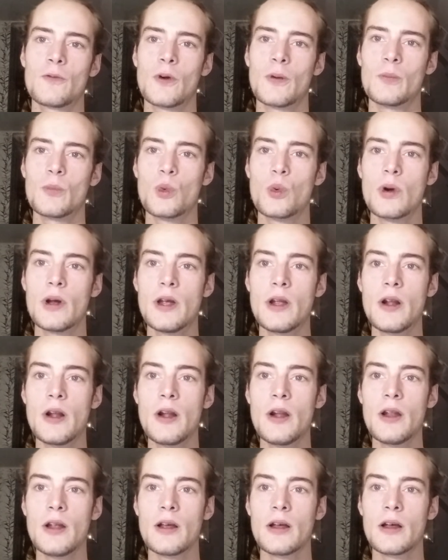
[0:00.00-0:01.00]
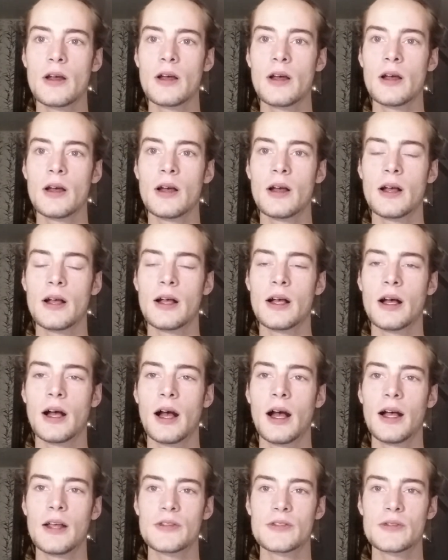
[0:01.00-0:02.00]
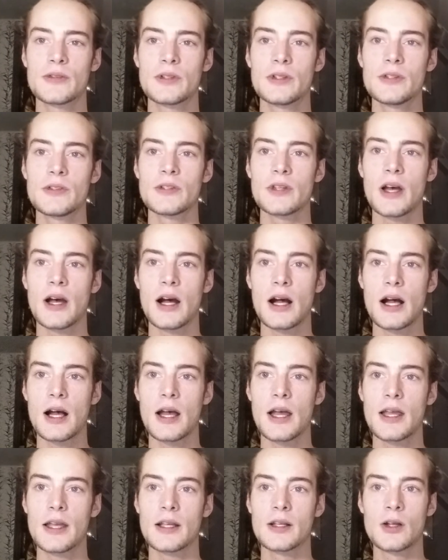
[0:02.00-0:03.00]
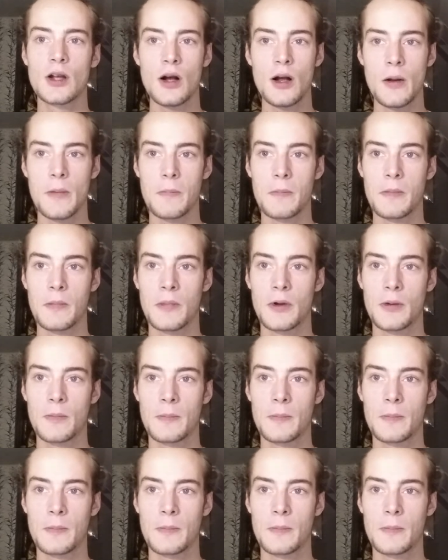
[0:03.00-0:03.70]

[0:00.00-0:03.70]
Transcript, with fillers: From where has this I come?